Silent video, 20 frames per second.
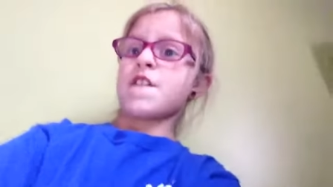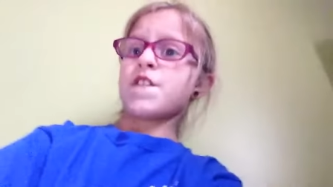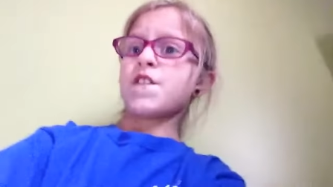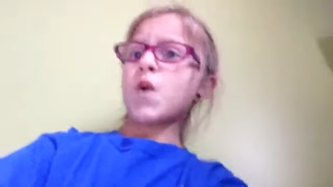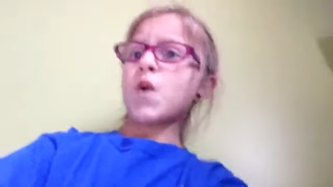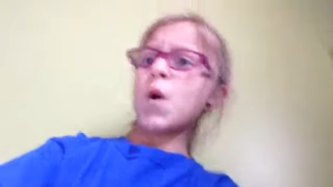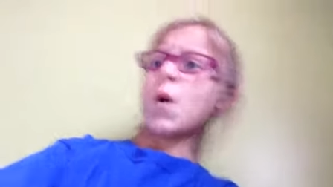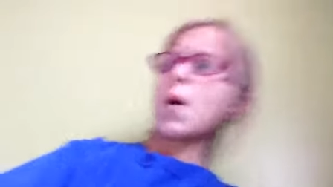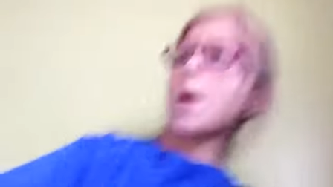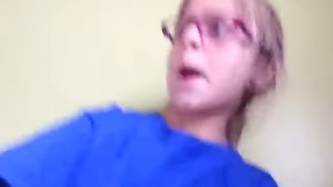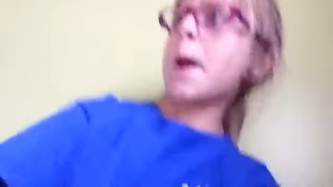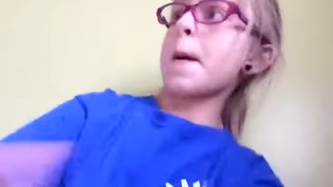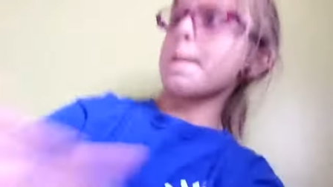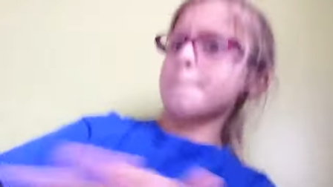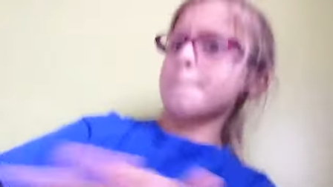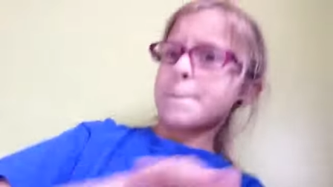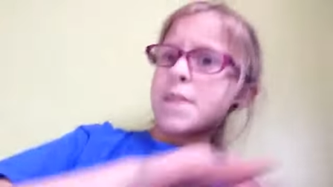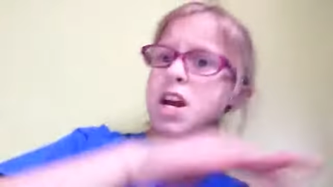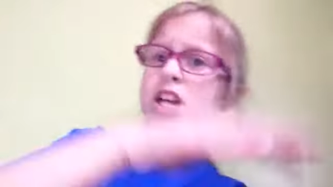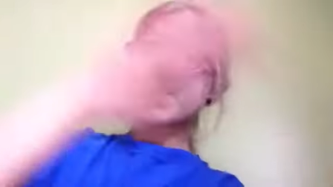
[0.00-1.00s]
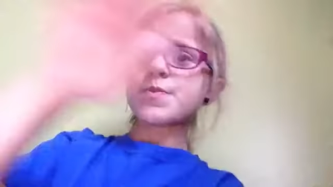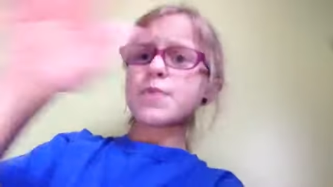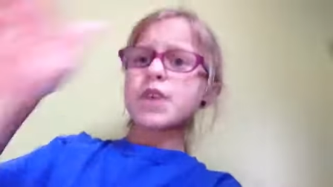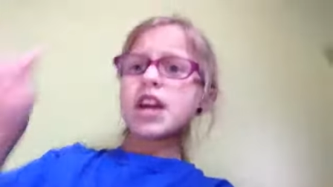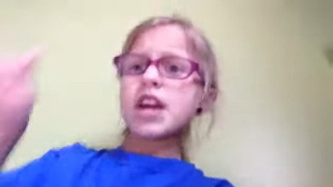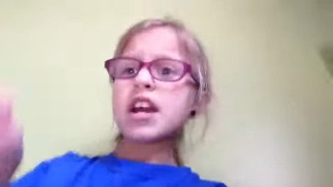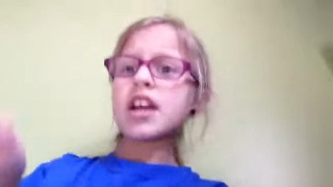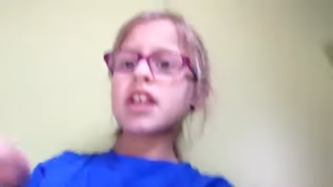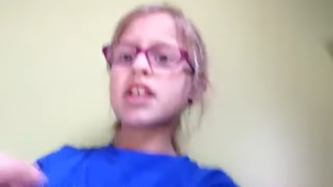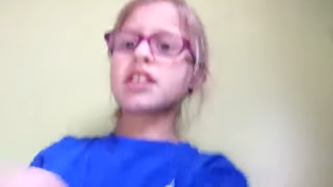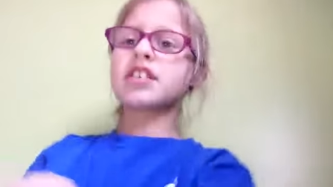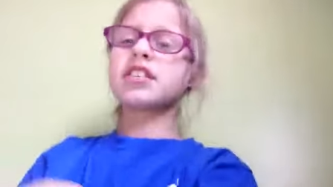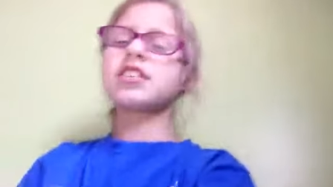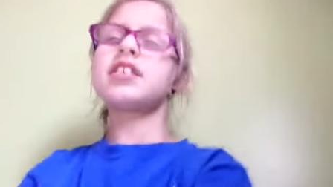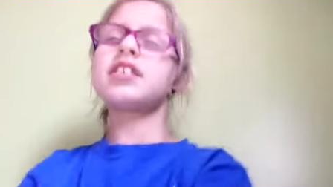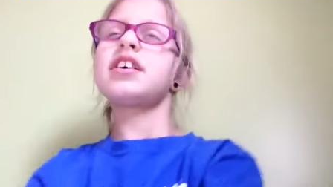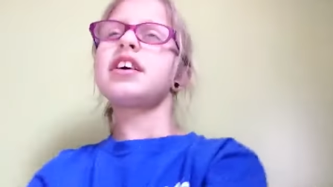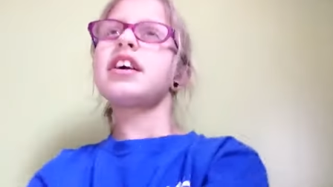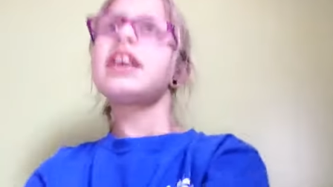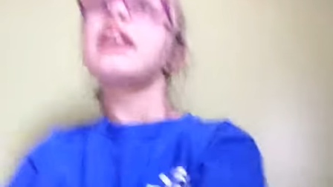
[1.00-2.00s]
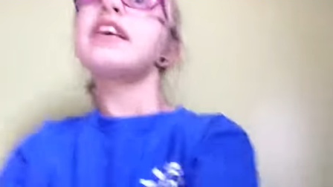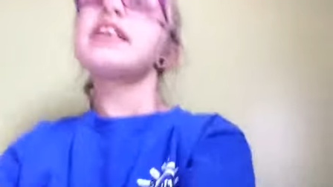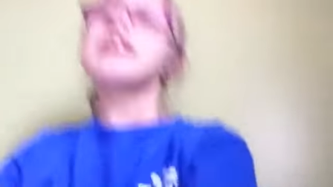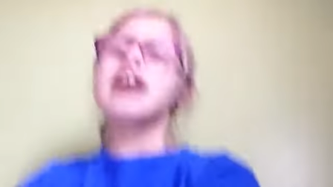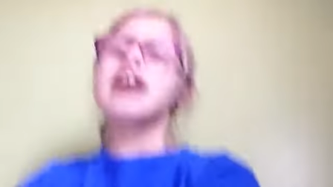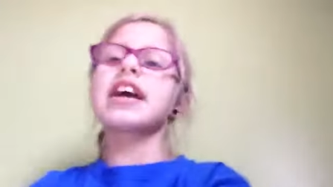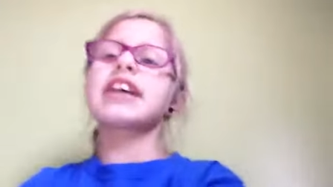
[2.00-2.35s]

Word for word: for March break. Yeah,